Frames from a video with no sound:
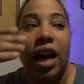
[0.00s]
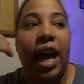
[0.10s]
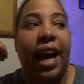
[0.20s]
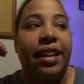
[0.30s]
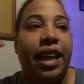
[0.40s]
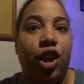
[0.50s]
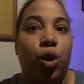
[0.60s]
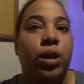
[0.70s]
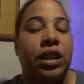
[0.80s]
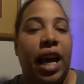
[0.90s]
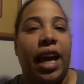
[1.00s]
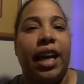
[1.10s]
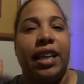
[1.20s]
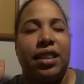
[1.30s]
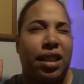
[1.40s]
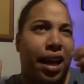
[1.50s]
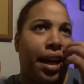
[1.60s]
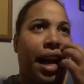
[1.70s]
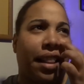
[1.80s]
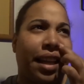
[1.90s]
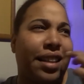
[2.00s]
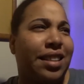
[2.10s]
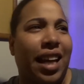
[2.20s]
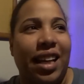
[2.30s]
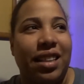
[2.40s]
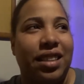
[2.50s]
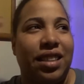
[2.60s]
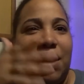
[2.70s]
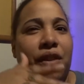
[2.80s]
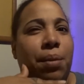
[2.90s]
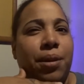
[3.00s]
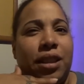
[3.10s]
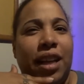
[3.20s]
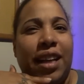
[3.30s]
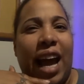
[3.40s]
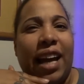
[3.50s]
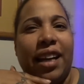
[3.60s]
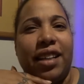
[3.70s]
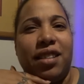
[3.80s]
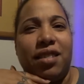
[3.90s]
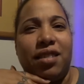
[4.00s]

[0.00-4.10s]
And they do say it's like, I think it's like 70% diet,